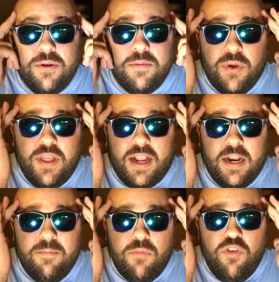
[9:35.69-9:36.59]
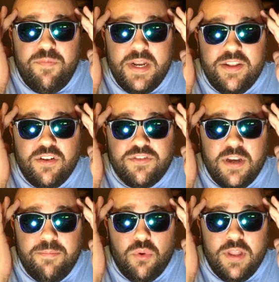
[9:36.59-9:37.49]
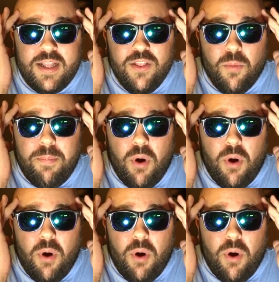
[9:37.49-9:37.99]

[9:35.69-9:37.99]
Feel that kind of movement in your temple, like a little